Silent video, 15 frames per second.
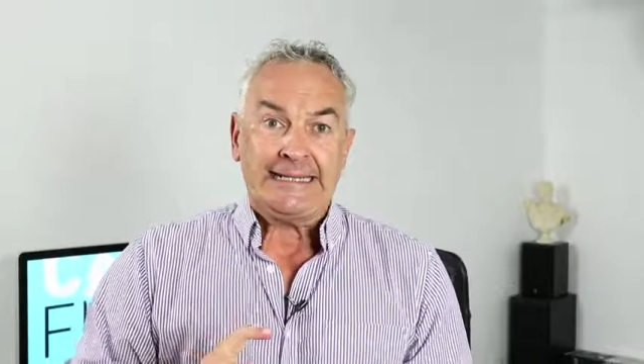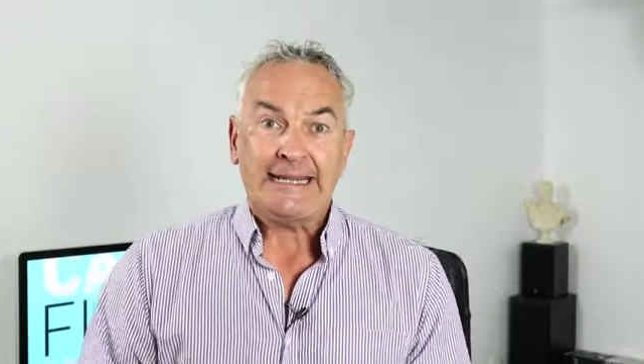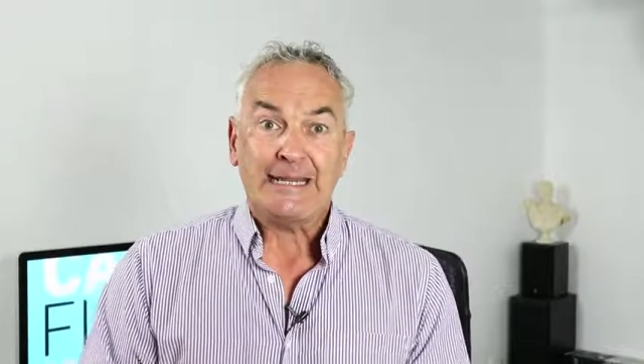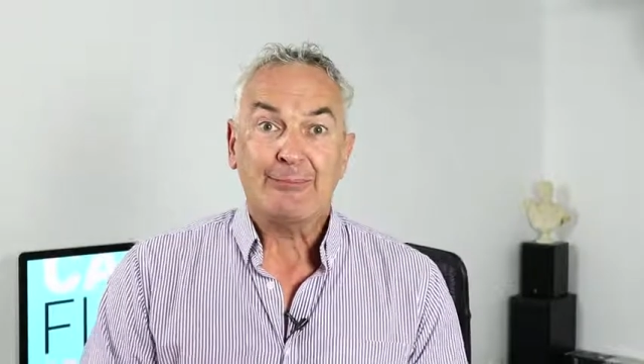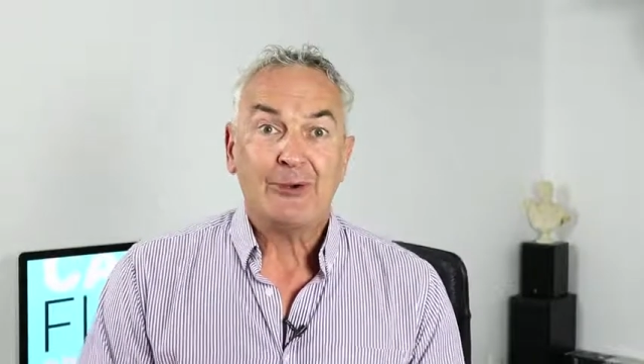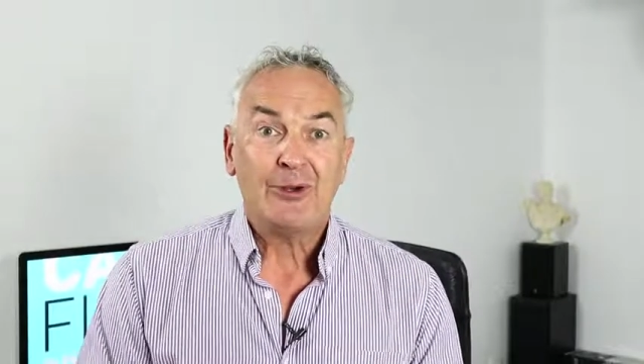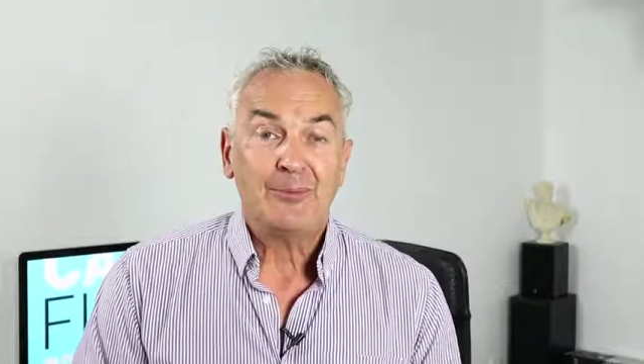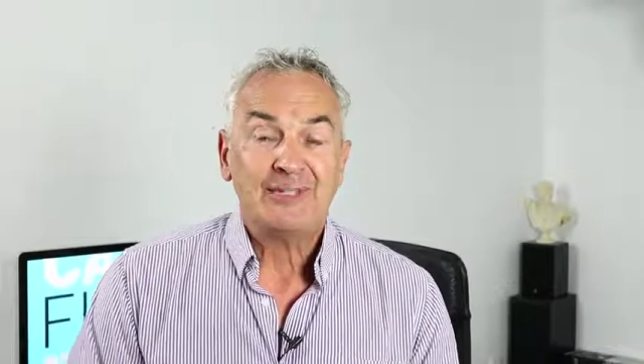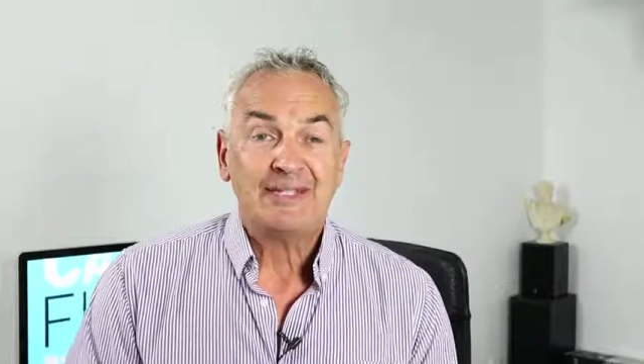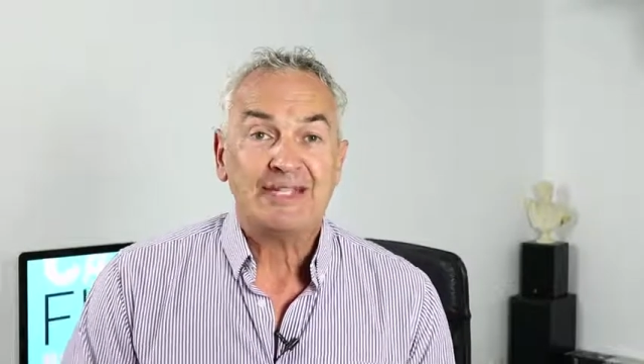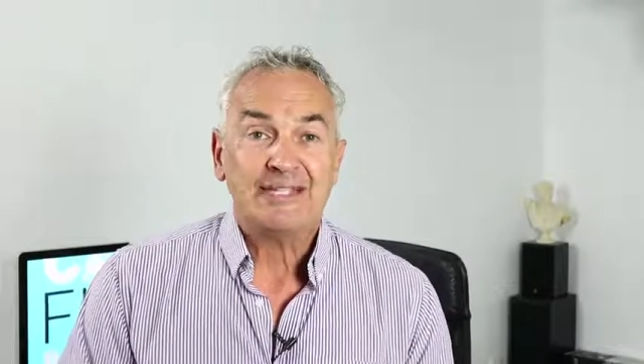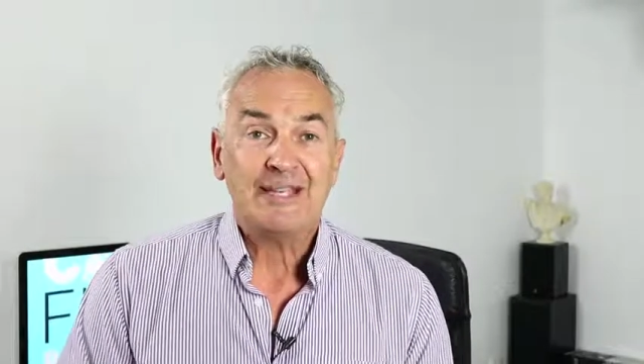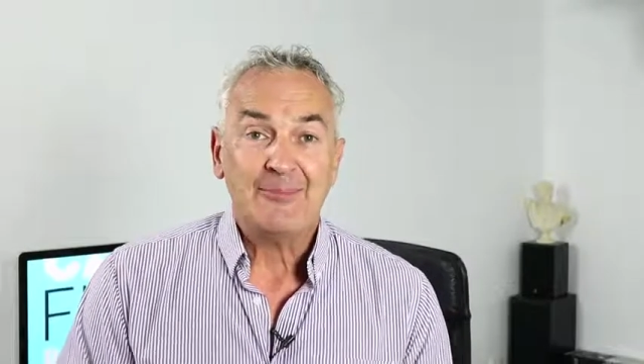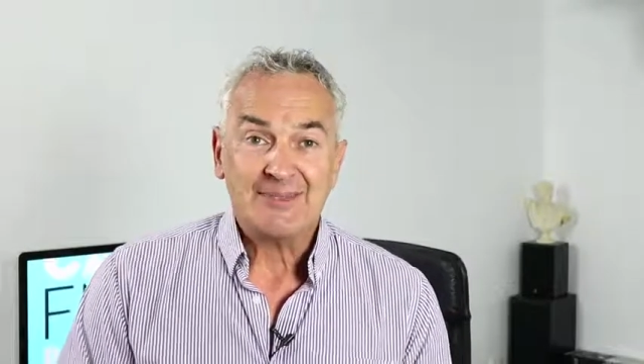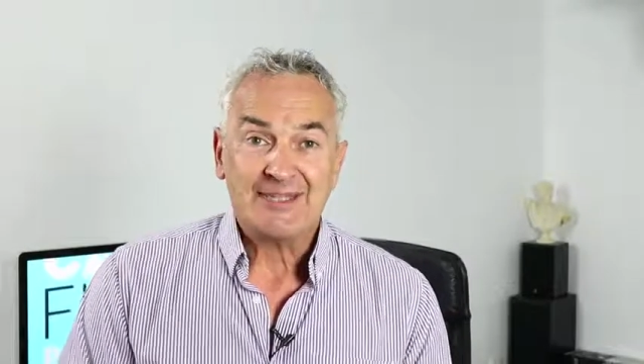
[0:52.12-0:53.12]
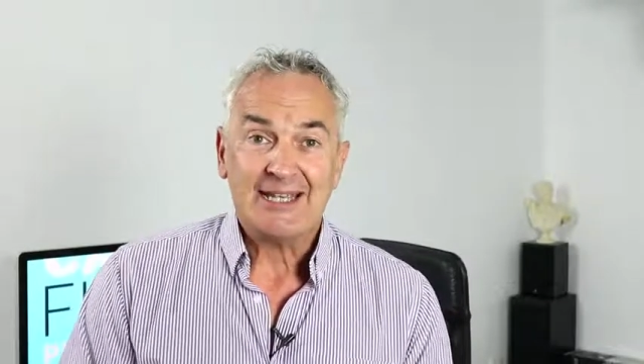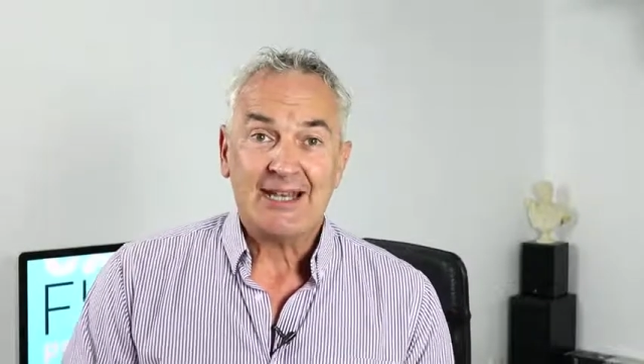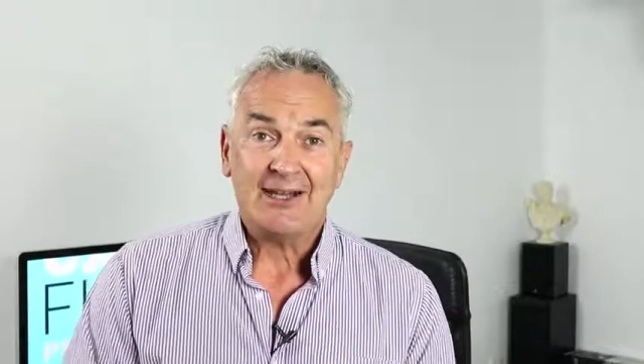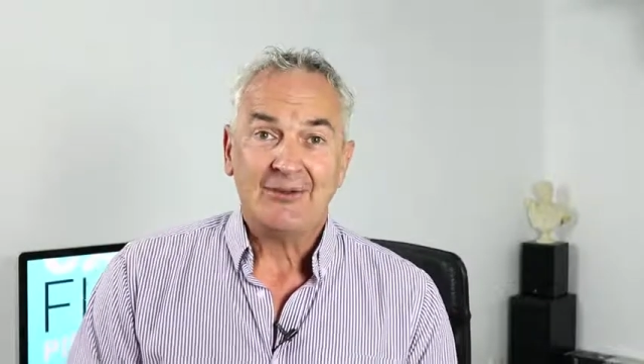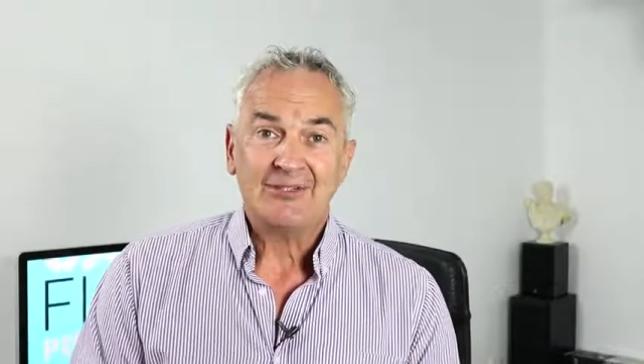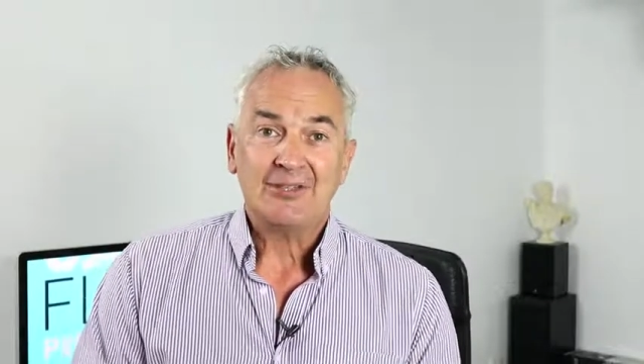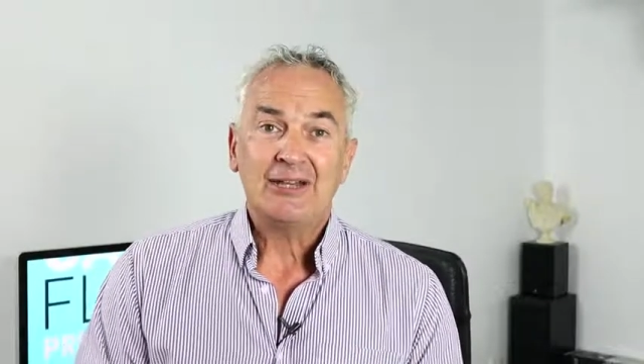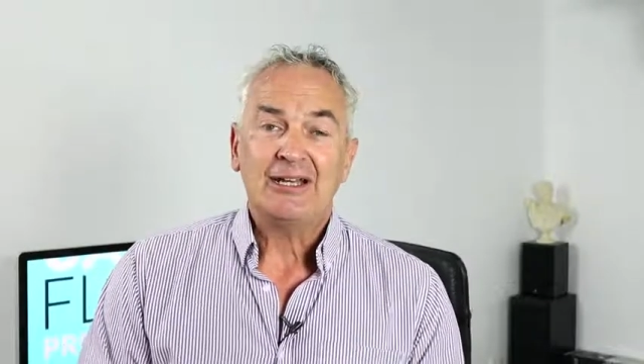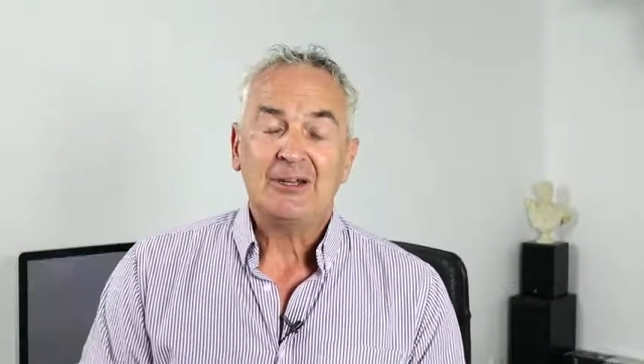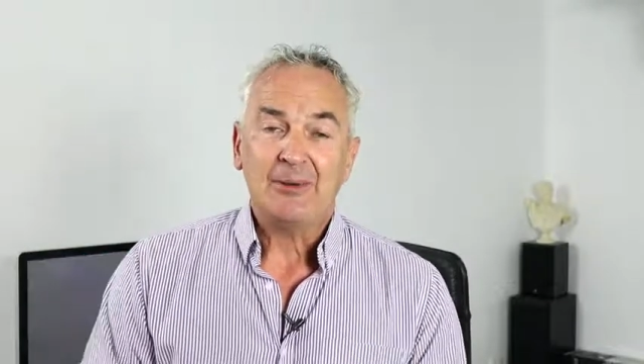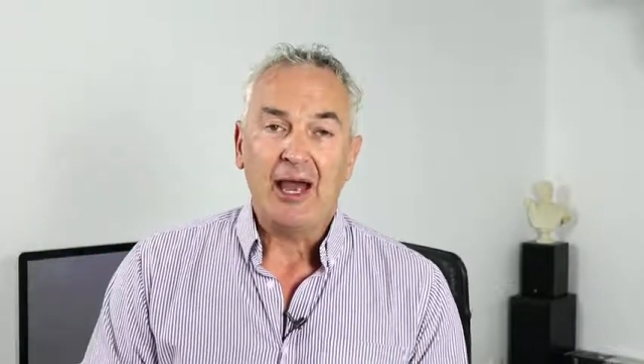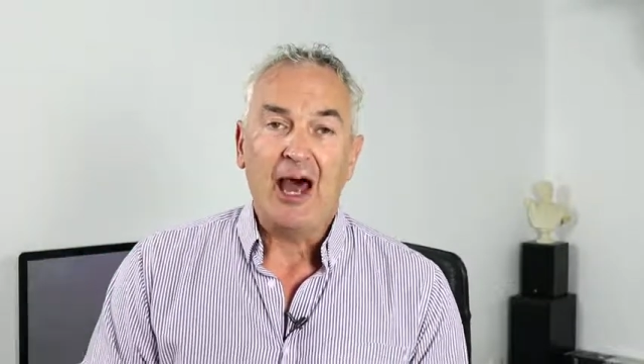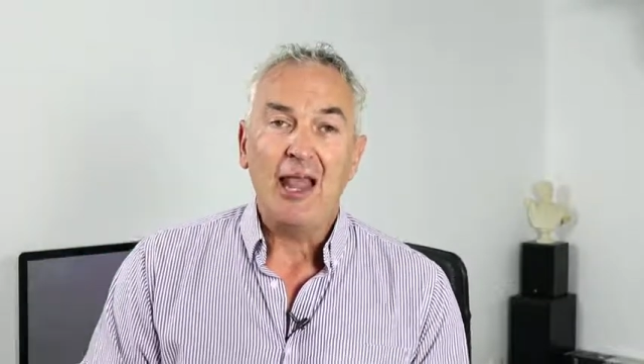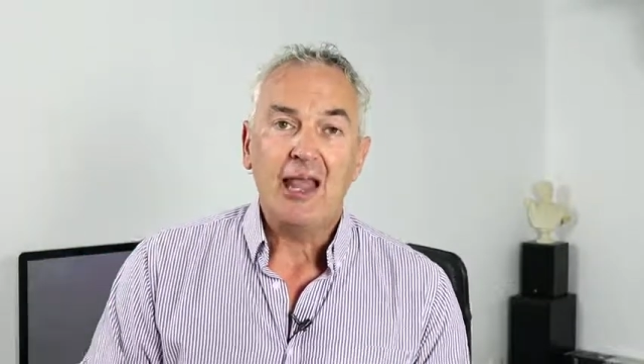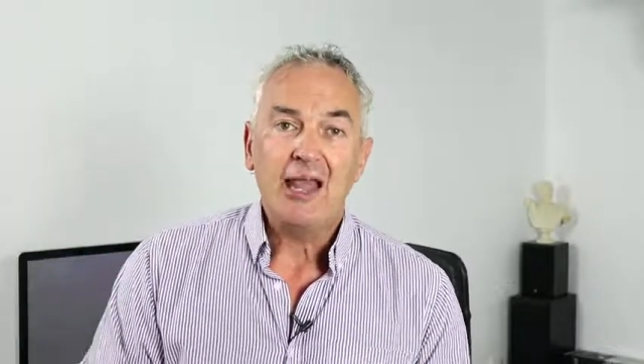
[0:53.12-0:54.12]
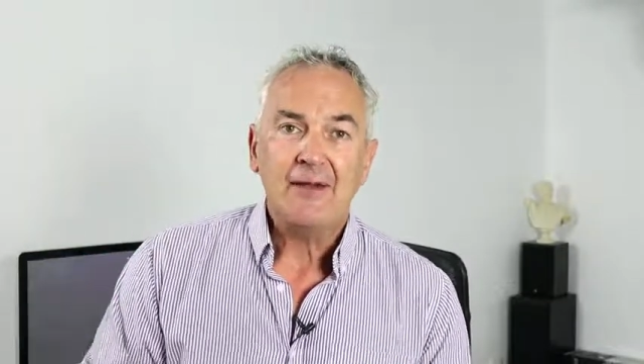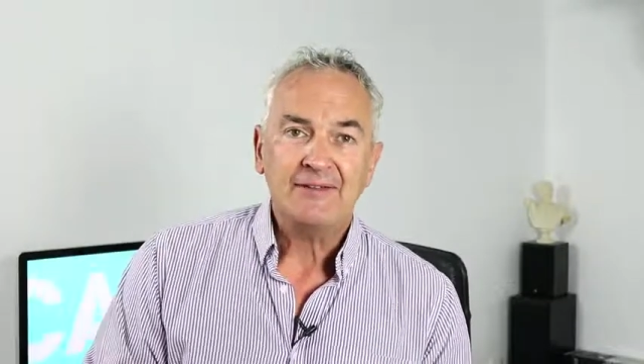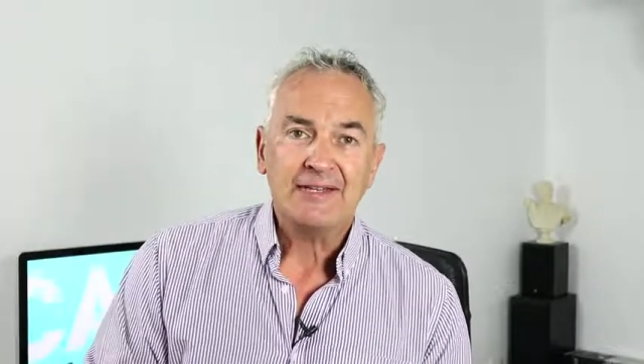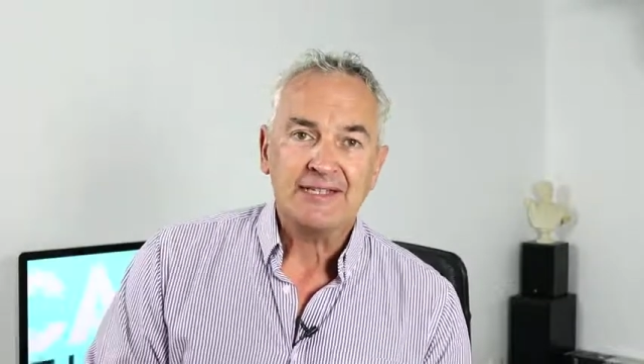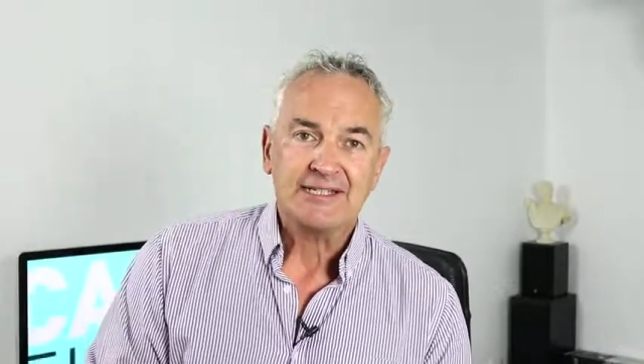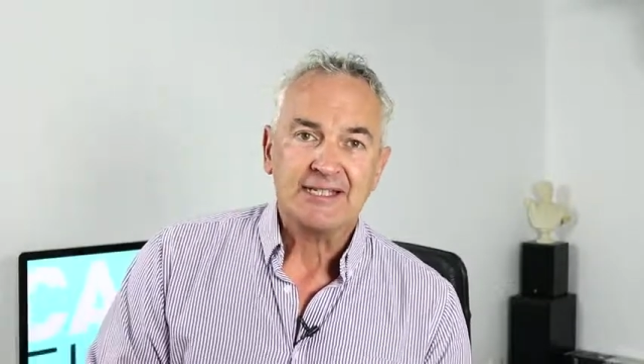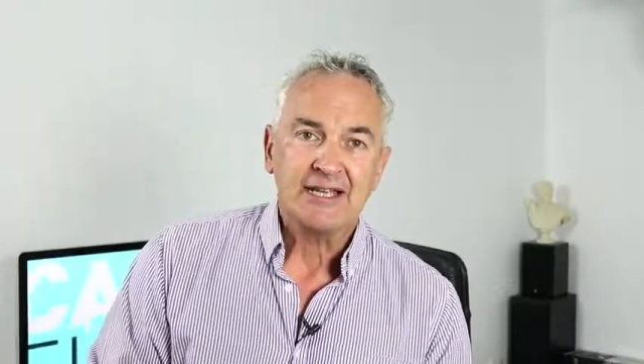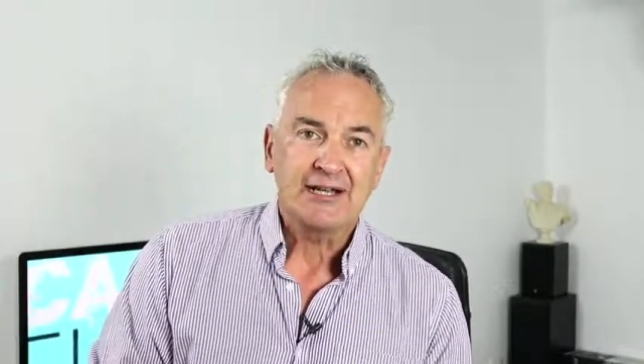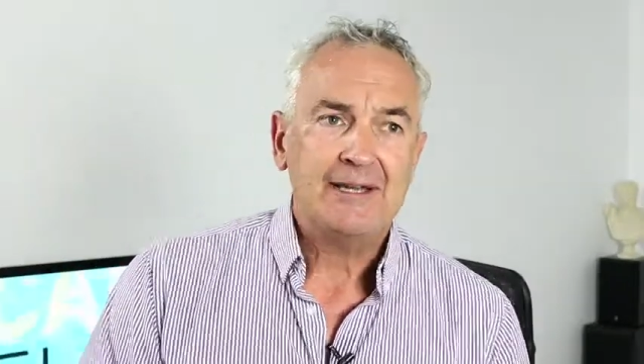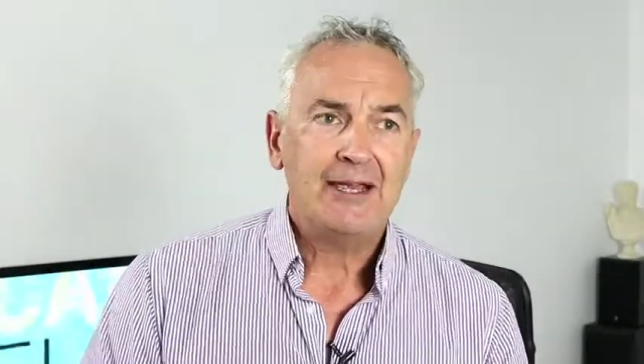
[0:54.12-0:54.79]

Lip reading: the properties themselves are a little bit unloved inside.